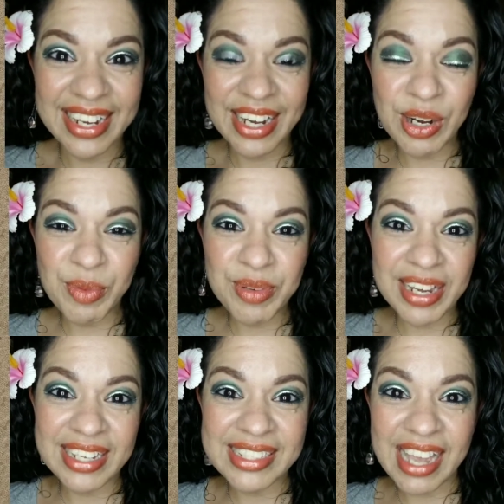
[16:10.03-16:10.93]
I hope you
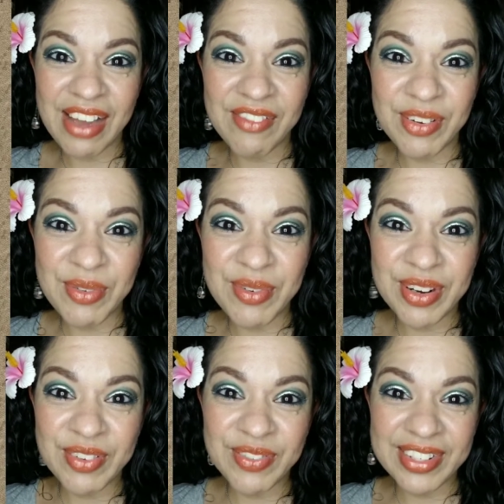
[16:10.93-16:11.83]
guys have a
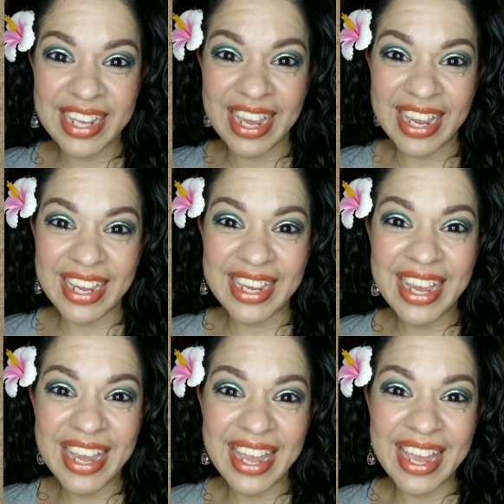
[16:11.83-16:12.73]
wonderful day
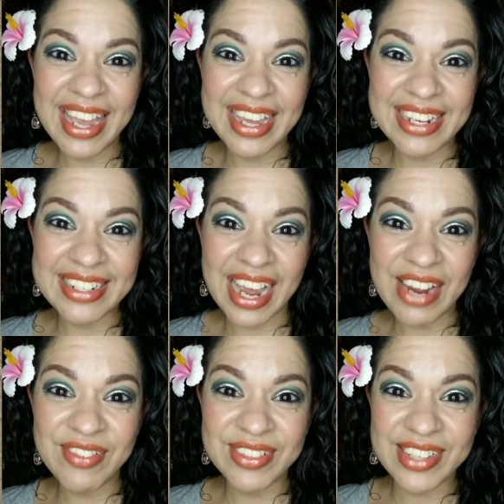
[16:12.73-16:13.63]
and
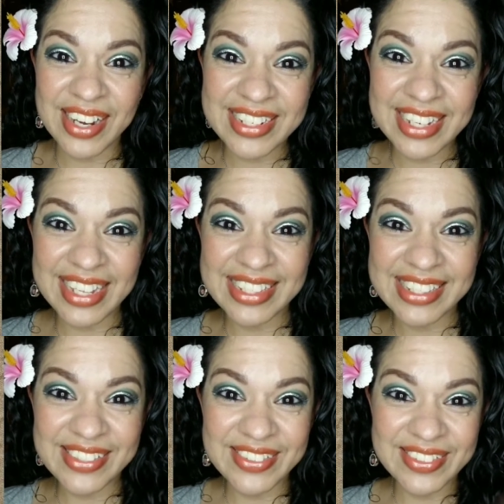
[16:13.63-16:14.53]
I will talk to you again
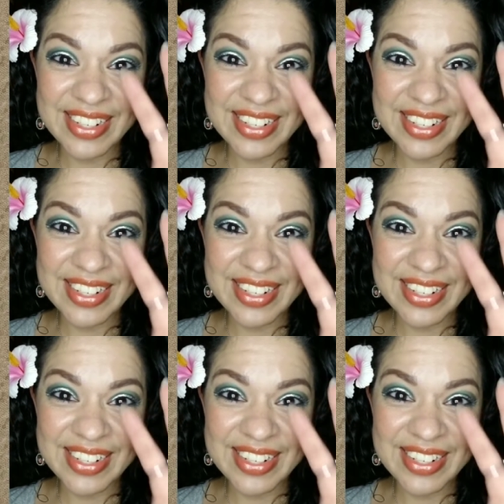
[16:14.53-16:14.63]
soon.